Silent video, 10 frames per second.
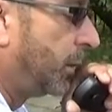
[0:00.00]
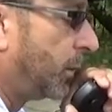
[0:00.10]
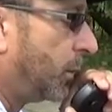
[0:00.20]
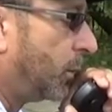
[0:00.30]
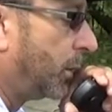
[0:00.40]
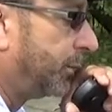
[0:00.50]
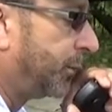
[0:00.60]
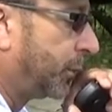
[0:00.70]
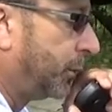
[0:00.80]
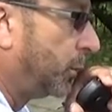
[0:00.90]
Kilo
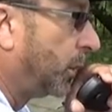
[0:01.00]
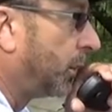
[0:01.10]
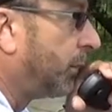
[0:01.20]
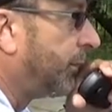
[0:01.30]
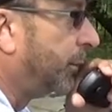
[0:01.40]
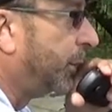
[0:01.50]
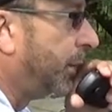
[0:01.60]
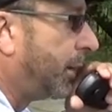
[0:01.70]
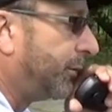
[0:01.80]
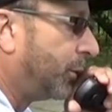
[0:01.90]
1421,
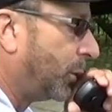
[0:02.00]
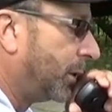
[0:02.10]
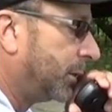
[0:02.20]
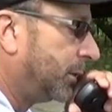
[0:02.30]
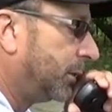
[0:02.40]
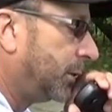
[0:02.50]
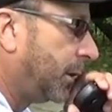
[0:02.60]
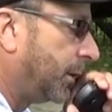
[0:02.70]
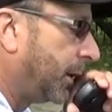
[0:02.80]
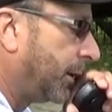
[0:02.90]
November Alpha 1,
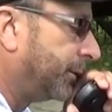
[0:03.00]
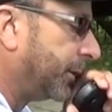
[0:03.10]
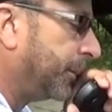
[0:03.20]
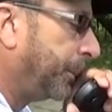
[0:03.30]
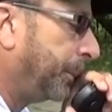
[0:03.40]
Sierra Alpha.